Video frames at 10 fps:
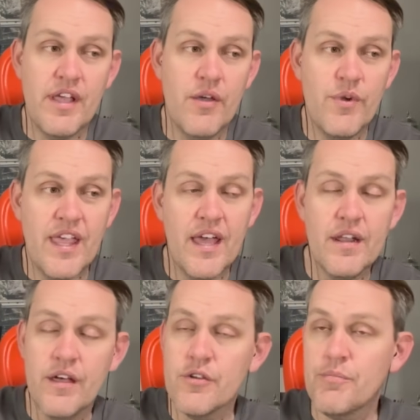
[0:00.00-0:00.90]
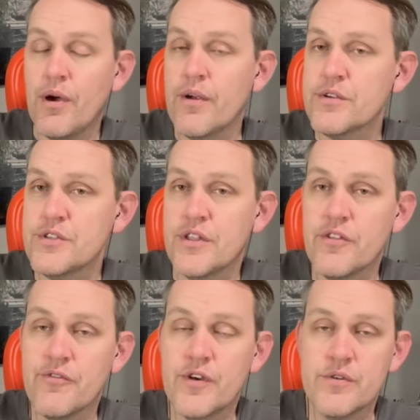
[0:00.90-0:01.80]
and we had other parks on
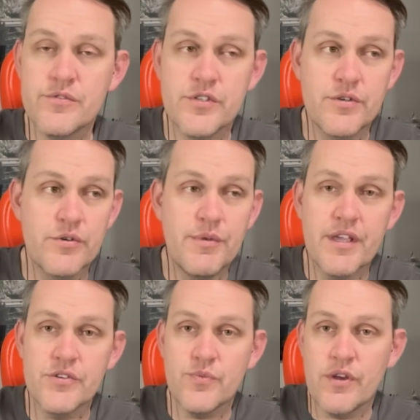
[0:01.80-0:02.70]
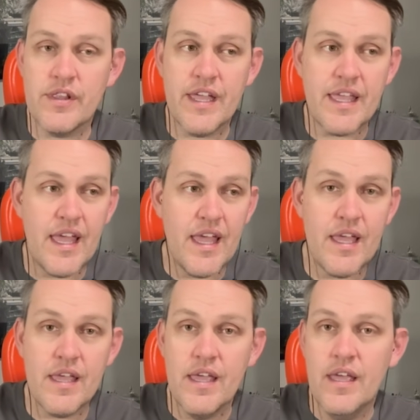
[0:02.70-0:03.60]
the phone too, because we were like,
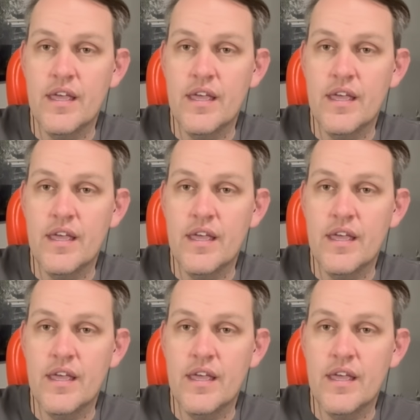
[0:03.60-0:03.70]
hey,